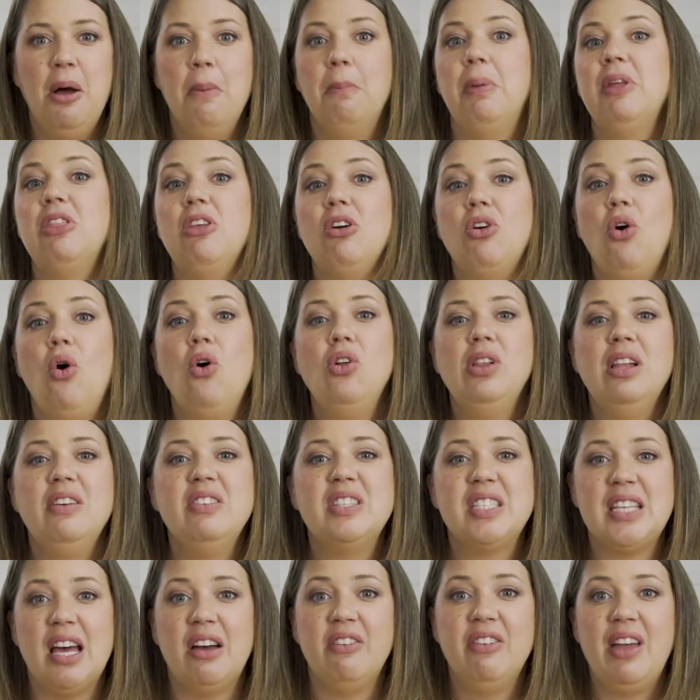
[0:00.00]
But the goal of
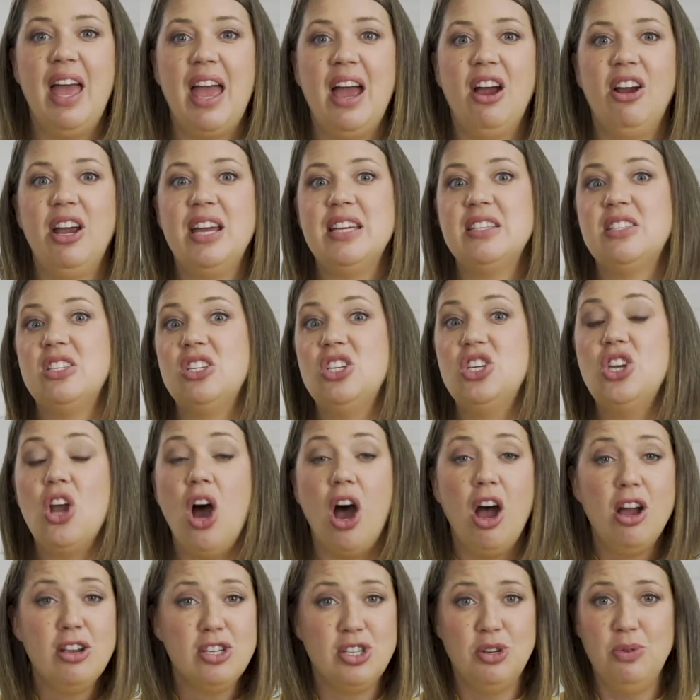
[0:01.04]
self care is
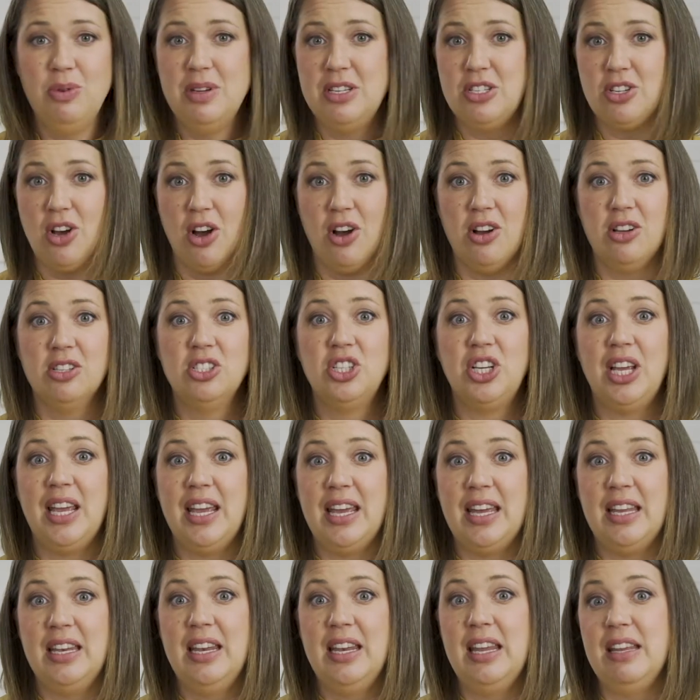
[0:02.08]
not to indulge
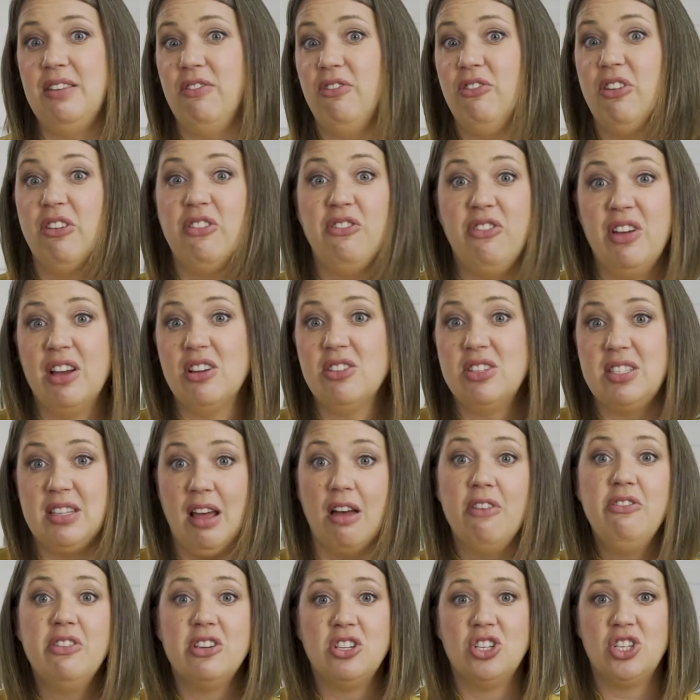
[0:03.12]
in and fulfill
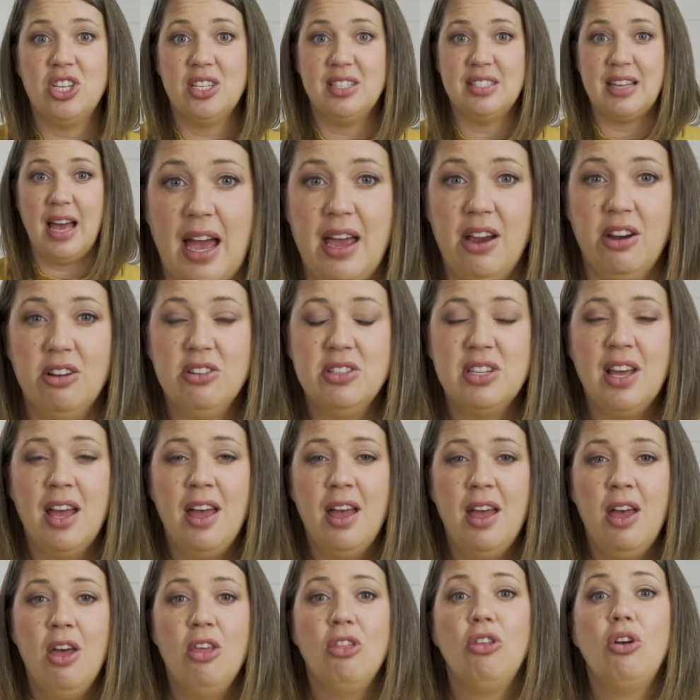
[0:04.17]
selfish desires.
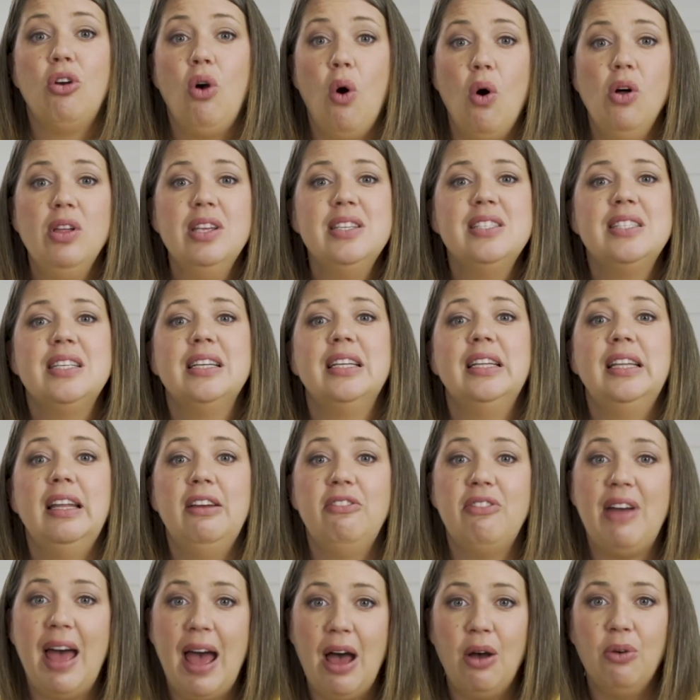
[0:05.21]
The goal is to
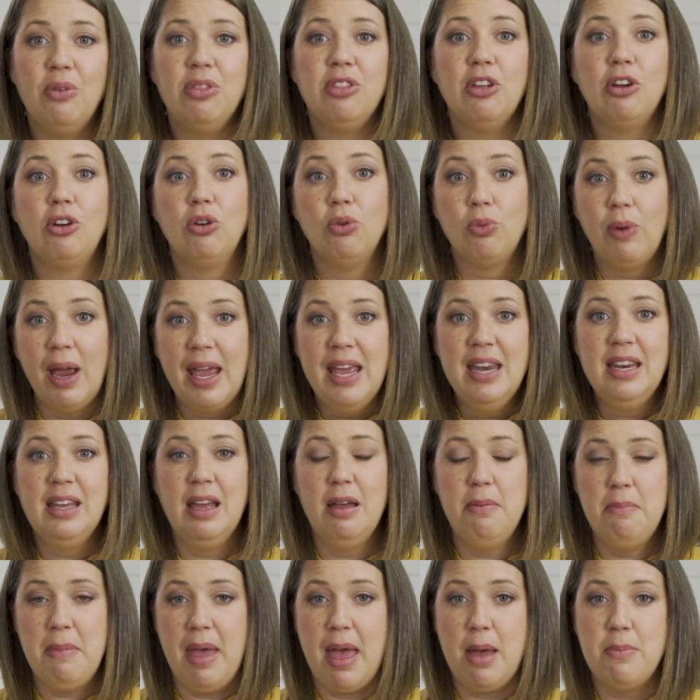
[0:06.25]
live out the great
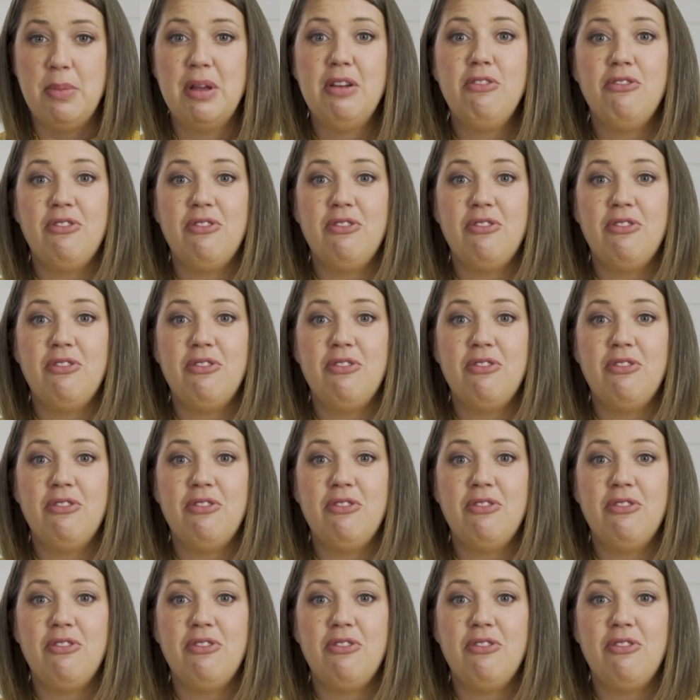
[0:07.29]
commandment